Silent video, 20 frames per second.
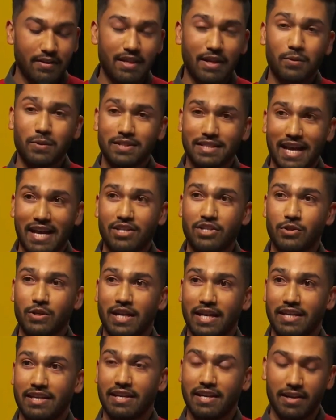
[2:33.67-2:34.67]
that was
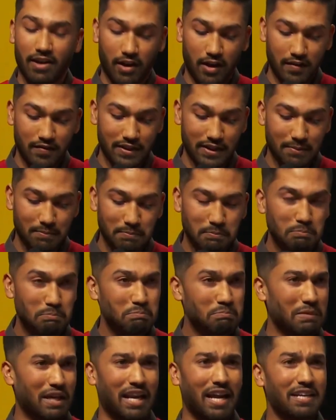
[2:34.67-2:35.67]
educated at Harvard,
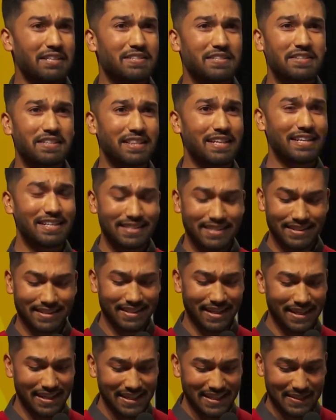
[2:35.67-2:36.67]
and I took that as a
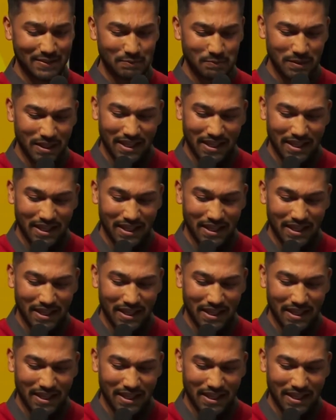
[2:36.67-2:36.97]
sign.